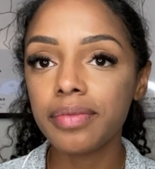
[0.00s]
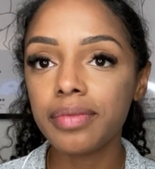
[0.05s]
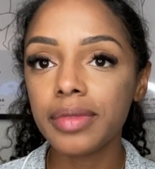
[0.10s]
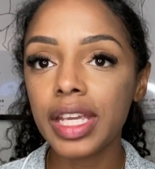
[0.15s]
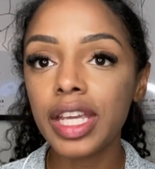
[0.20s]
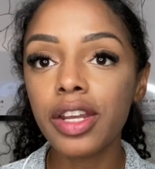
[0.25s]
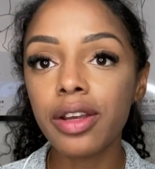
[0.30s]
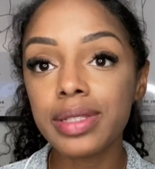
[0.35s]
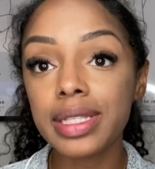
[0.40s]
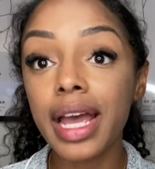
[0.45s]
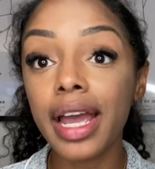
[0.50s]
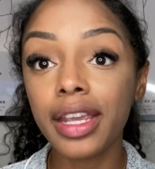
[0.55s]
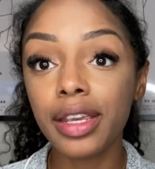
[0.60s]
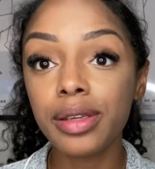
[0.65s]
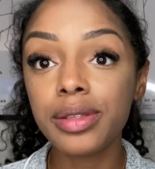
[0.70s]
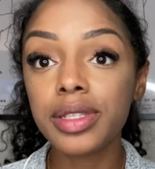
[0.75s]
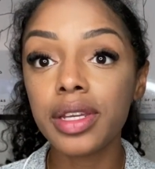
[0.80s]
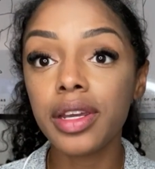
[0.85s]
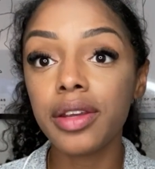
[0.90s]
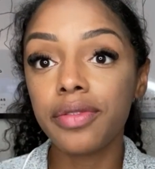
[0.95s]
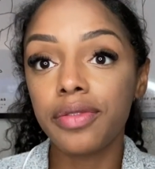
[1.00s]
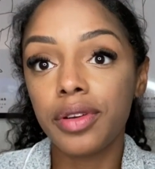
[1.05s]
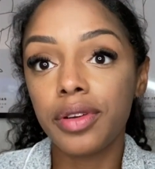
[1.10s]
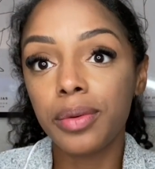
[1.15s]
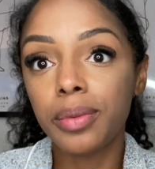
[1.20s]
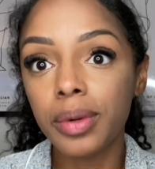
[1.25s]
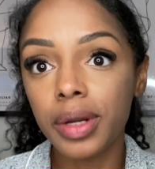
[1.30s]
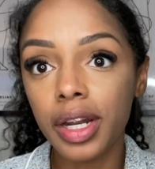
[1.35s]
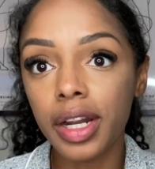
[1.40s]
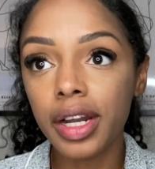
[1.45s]
knows I use it for
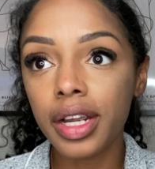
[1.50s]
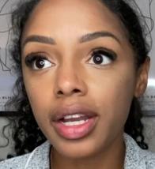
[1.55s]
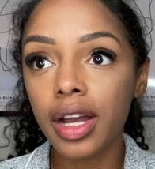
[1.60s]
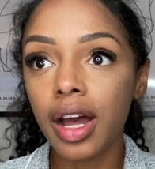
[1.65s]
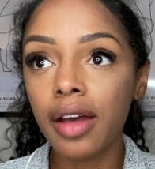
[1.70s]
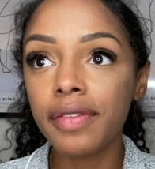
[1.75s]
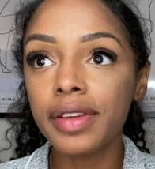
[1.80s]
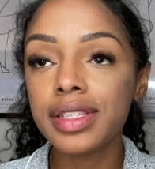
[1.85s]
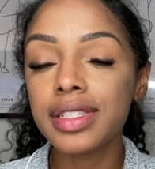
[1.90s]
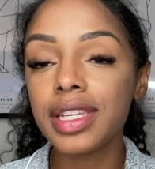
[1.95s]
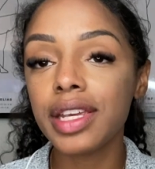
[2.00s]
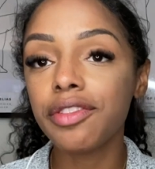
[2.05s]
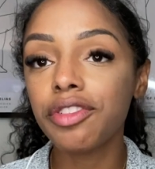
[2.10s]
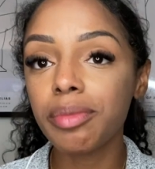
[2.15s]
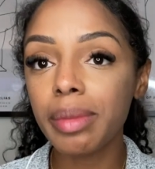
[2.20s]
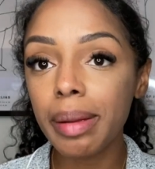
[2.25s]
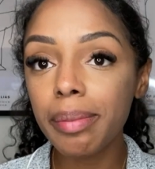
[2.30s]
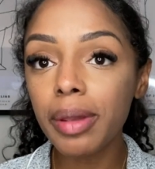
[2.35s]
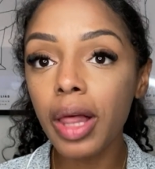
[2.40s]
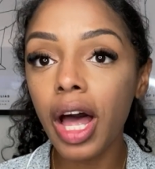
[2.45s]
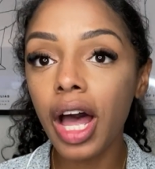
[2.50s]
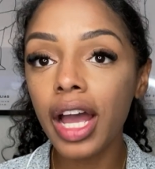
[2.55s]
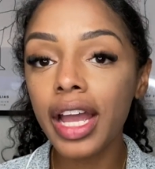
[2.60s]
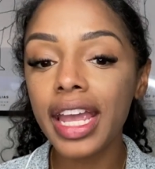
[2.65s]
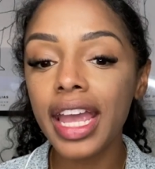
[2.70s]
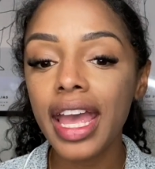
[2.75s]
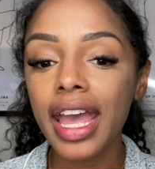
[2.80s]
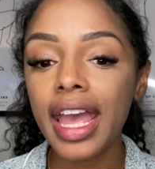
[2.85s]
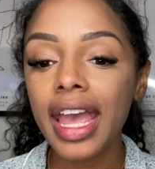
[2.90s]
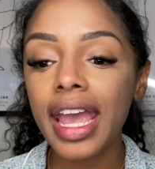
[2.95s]
work, obviously for my blog,
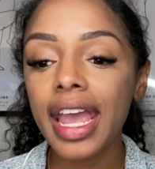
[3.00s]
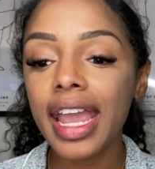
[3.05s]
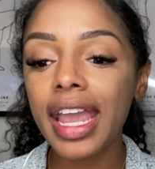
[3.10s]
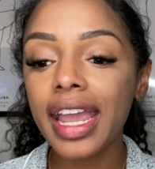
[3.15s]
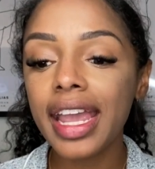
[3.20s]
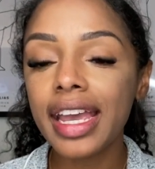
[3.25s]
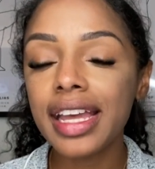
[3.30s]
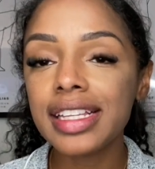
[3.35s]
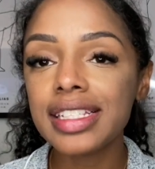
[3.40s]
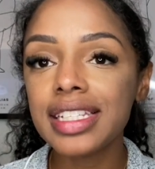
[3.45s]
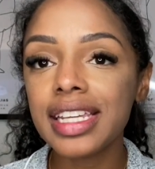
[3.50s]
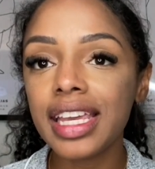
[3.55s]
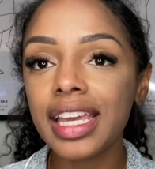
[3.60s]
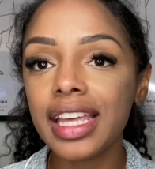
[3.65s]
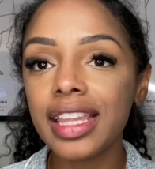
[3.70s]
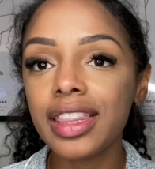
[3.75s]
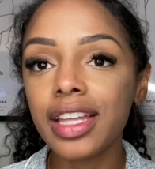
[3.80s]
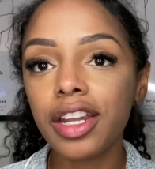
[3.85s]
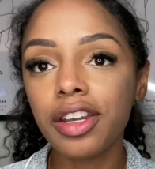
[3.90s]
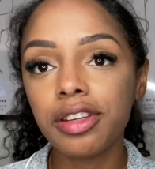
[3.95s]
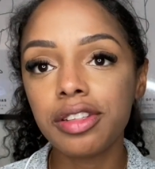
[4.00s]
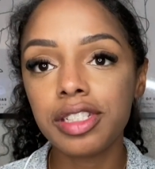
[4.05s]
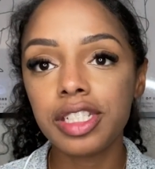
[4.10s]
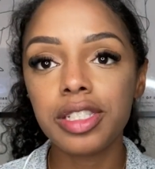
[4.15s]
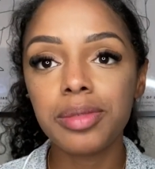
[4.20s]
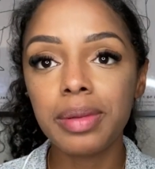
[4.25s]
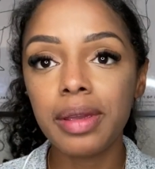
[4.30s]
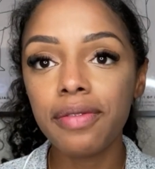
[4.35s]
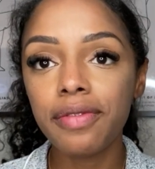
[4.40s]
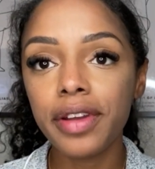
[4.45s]
and he thought it'd
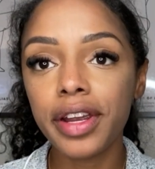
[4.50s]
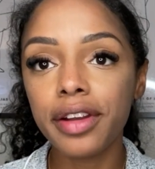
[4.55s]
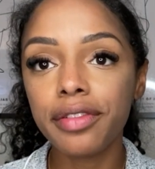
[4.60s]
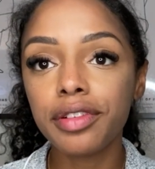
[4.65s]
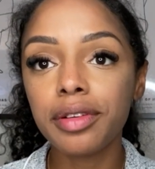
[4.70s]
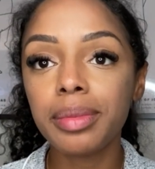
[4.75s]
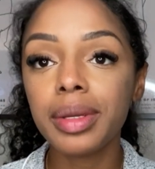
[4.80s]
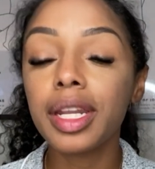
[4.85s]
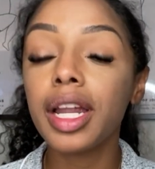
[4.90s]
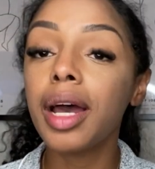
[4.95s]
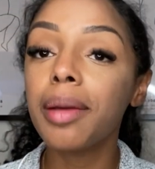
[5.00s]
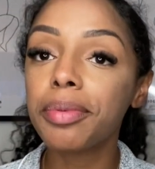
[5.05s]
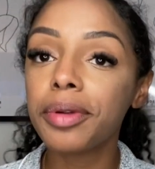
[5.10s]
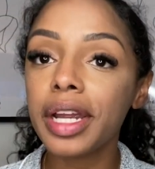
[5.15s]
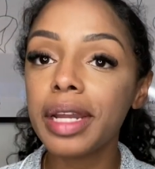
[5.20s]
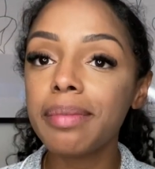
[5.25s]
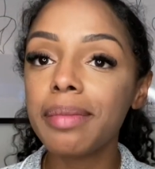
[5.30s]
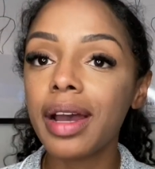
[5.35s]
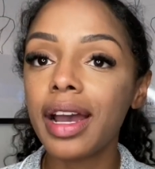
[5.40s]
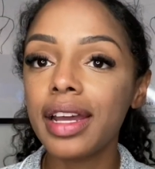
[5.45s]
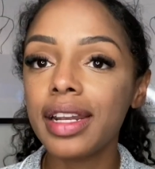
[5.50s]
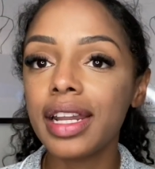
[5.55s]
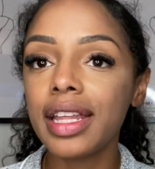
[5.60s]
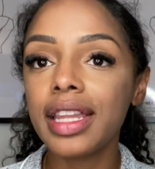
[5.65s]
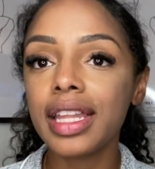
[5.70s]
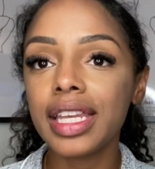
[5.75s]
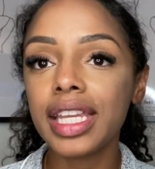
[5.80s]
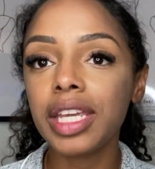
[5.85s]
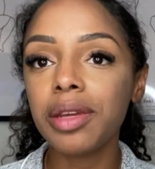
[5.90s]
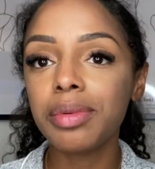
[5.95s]
just be fair for me to upgrade mine and
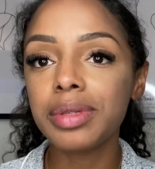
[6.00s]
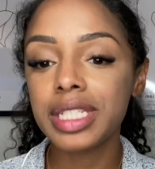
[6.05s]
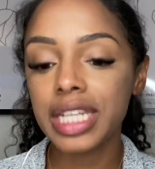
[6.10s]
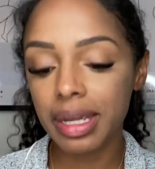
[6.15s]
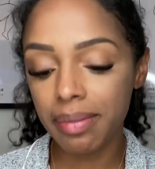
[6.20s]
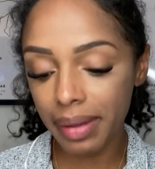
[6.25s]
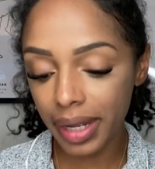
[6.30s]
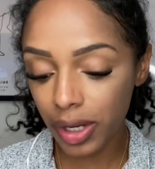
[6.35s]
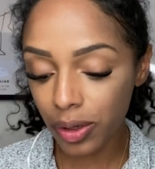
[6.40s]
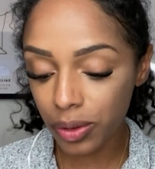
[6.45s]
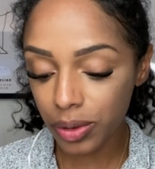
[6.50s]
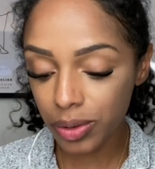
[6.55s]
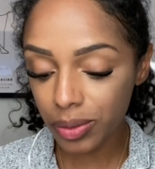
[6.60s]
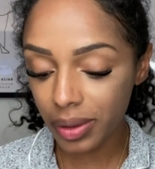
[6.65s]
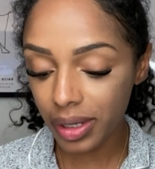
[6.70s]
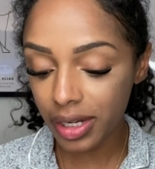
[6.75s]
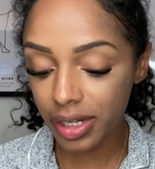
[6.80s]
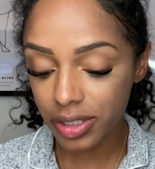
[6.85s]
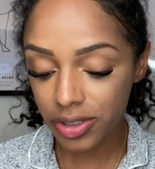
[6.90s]
then he would take my old one.